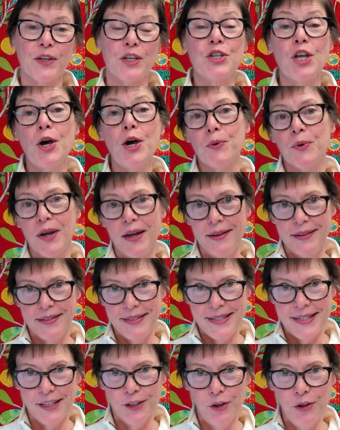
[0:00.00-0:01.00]
So
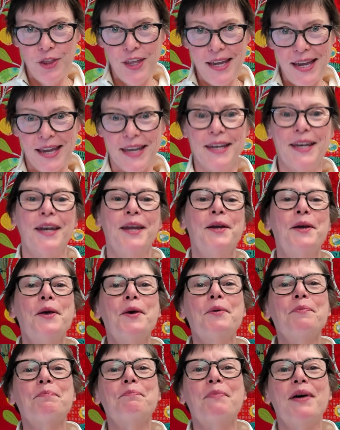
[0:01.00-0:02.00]
until then,
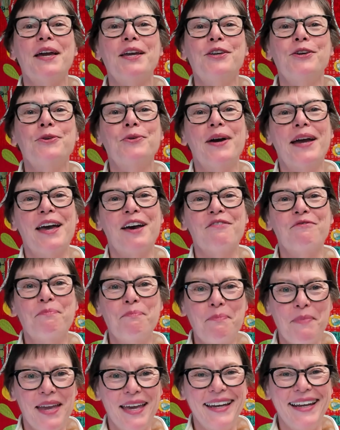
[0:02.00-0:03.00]
may you have
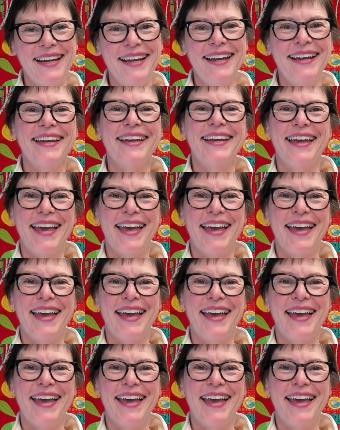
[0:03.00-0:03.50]
many